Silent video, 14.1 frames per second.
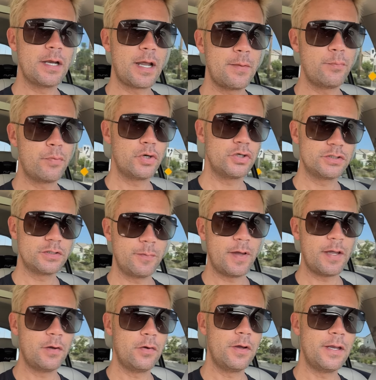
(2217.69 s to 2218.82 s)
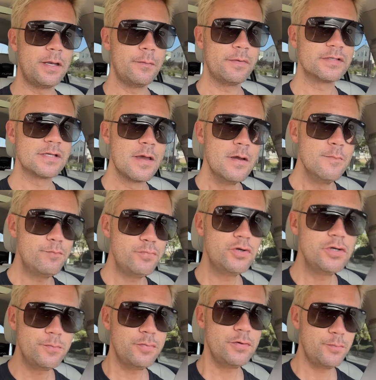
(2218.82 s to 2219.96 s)
I pushed the pedal and it was
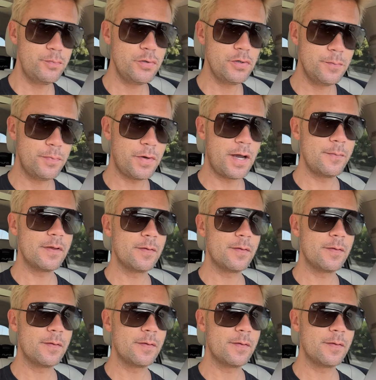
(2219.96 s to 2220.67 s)
beep, beep, beep behind me.